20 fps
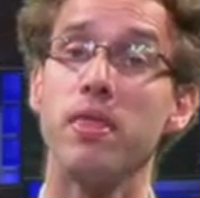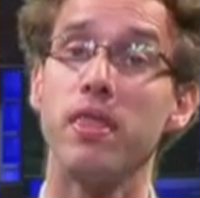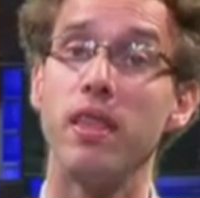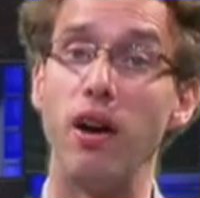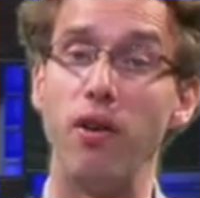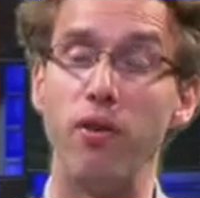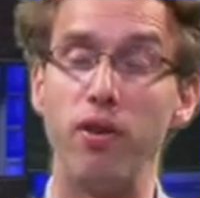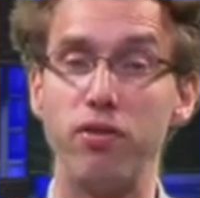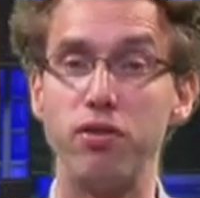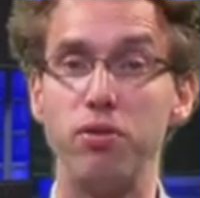
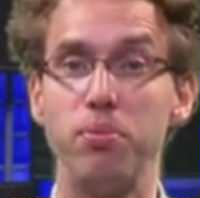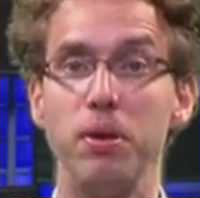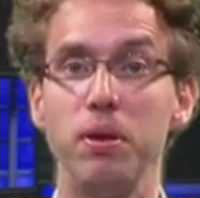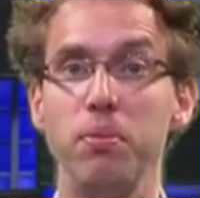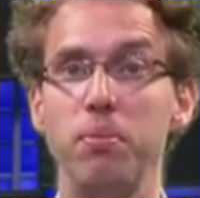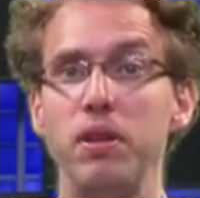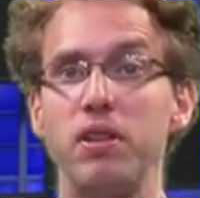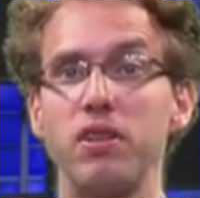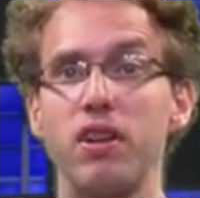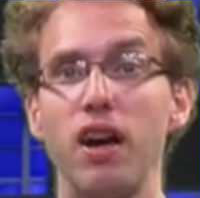Now we have to be a
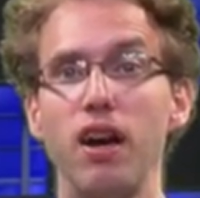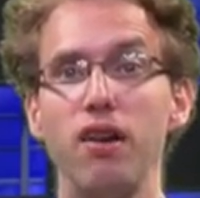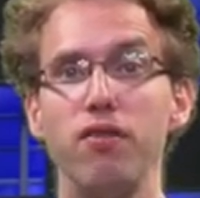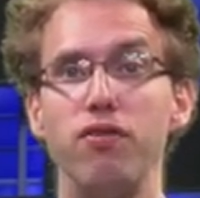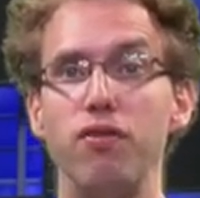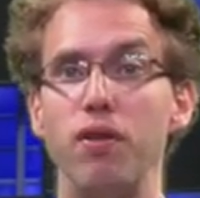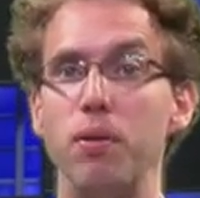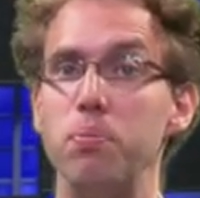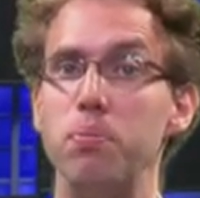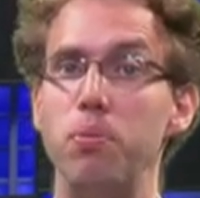bit
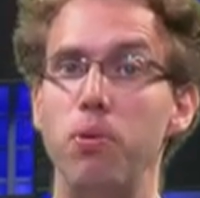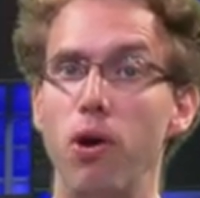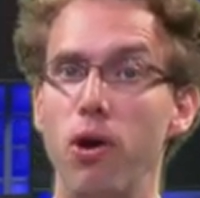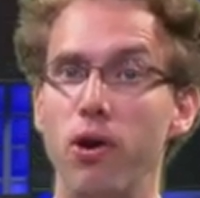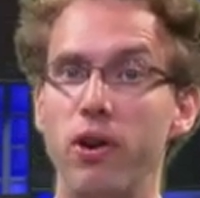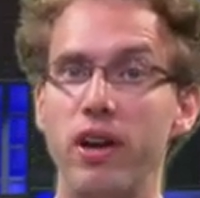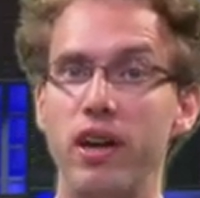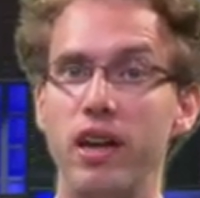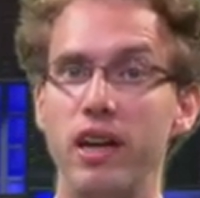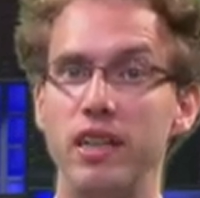careful when
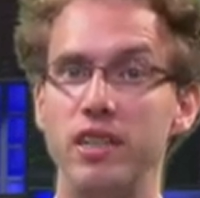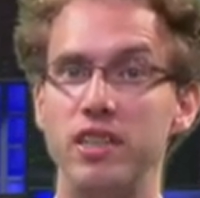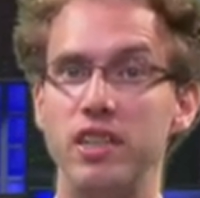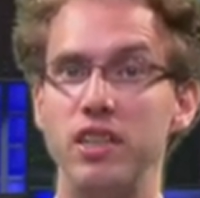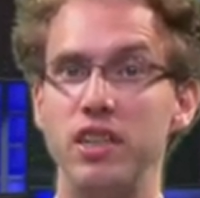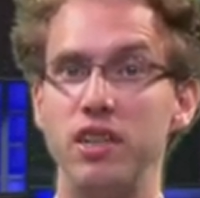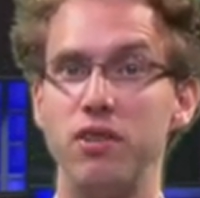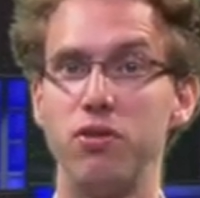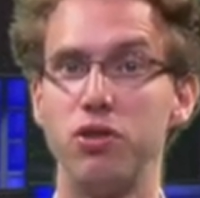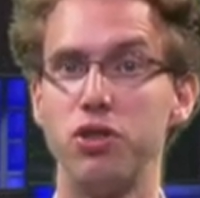plugging in z
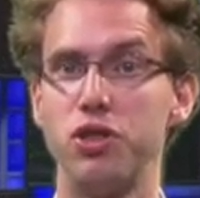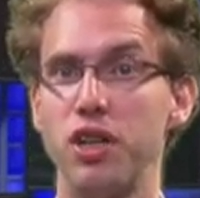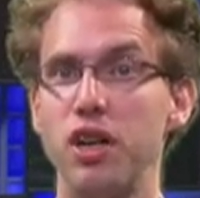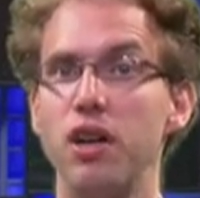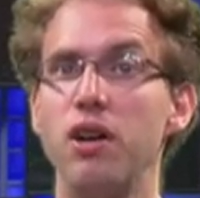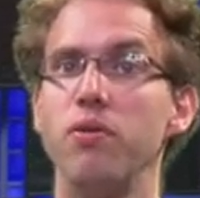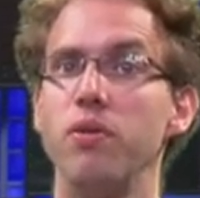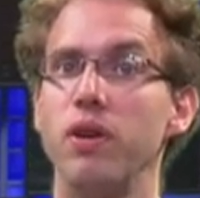equals 0.